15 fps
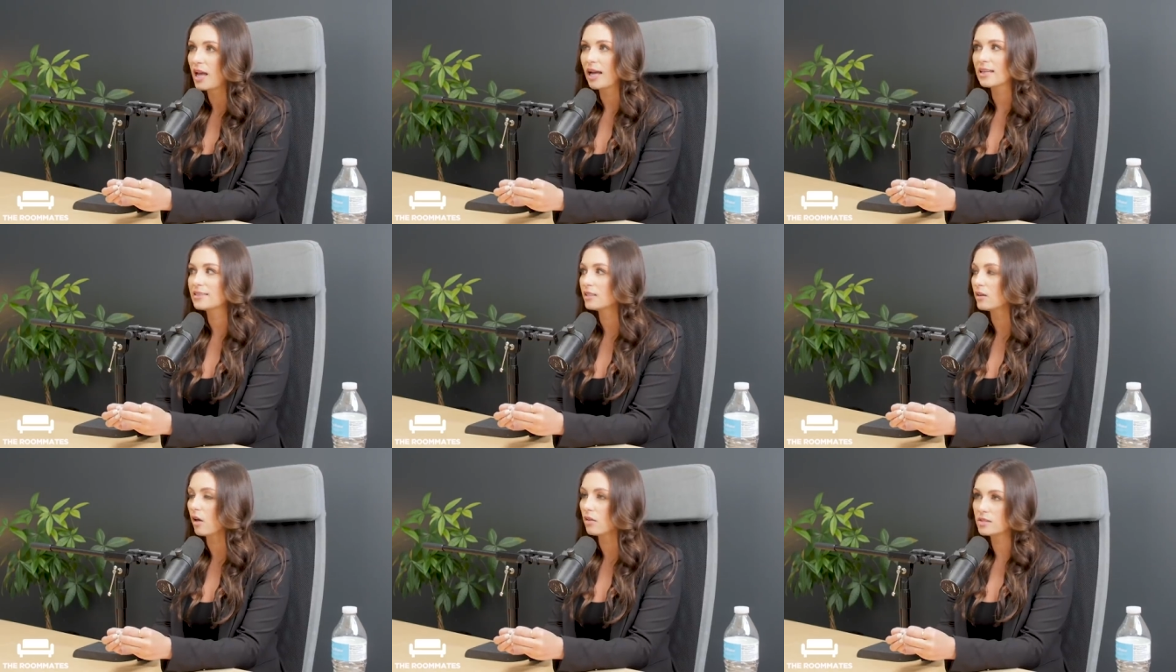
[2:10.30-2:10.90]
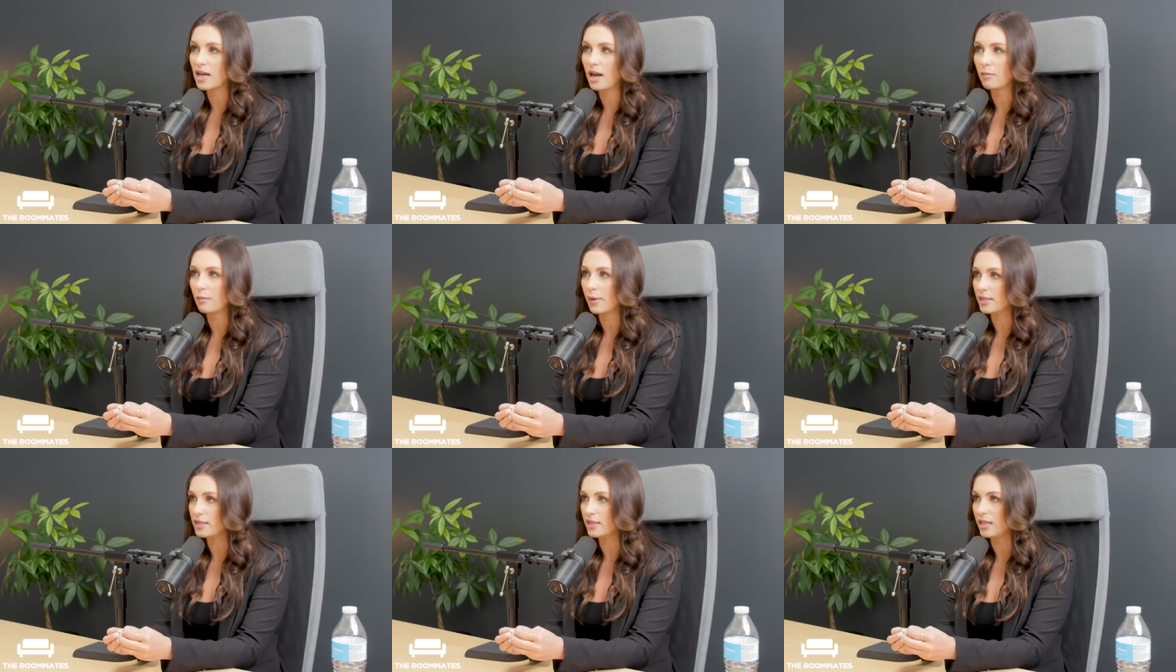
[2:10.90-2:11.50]
Yes. I see it all the time
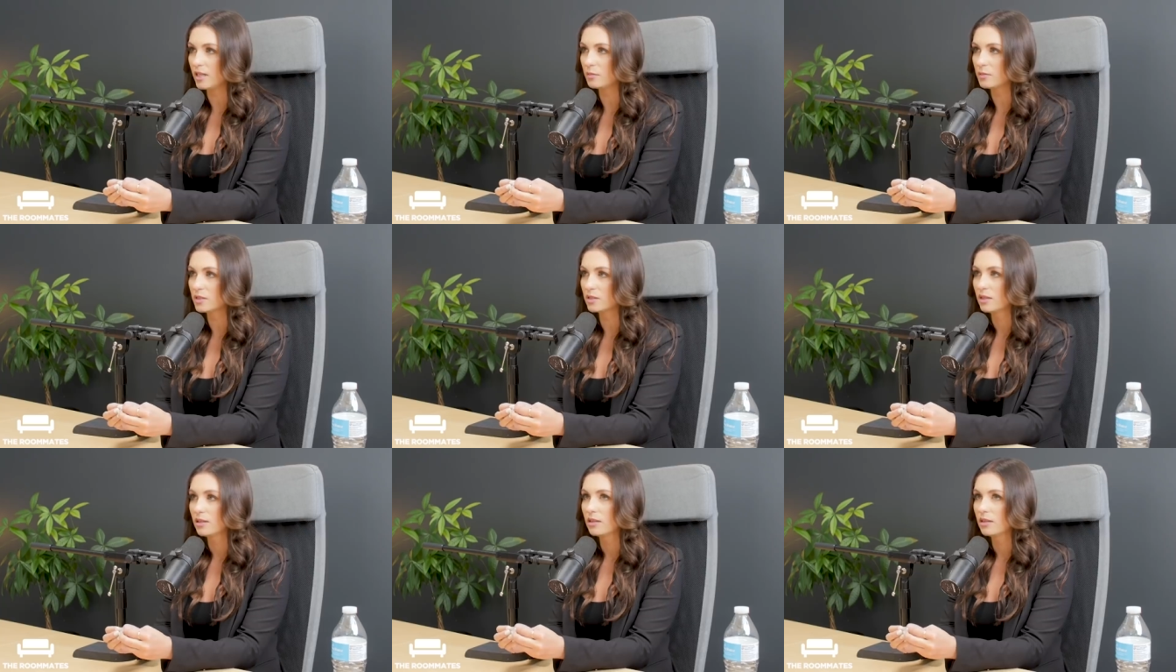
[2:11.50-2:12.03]
in my DMs.